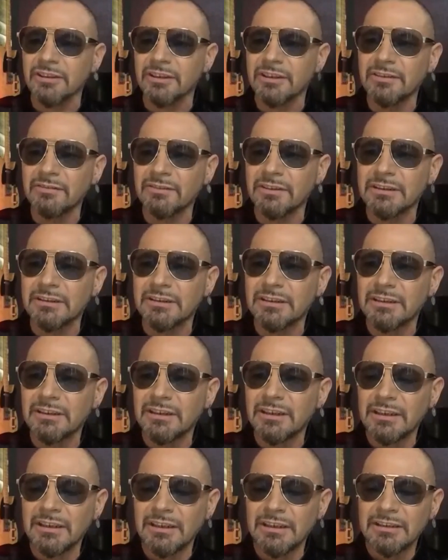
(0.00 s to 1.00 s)
I never
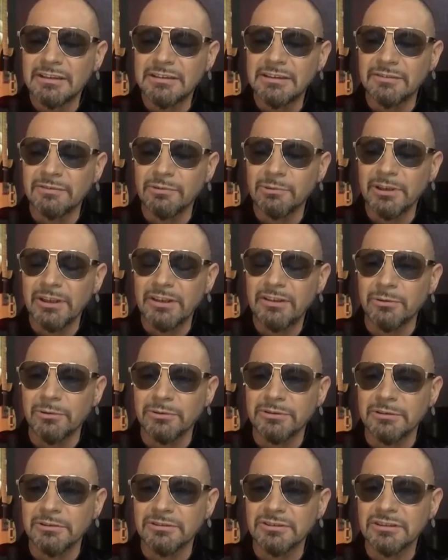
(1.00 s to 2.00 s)
really
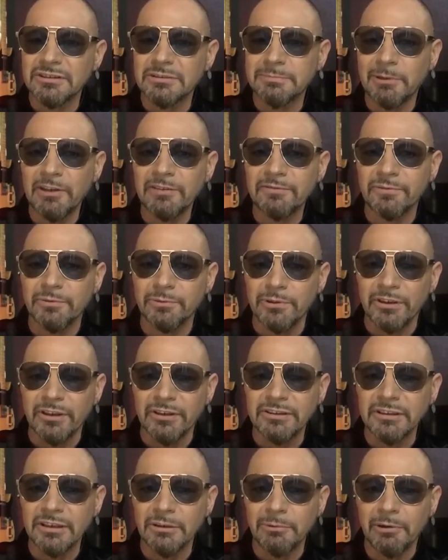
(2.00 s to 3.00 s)
thought there was a spot for
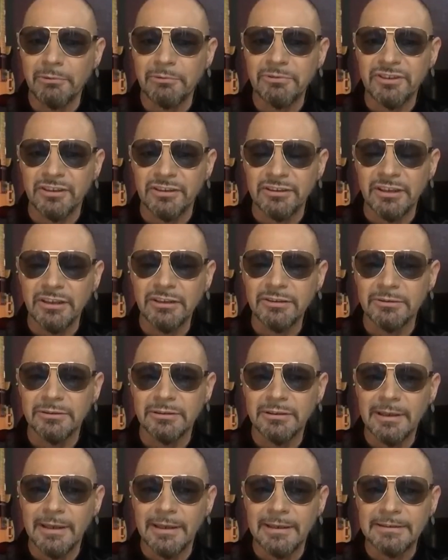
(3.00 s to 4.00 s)
it. I didn't know where it was going to go.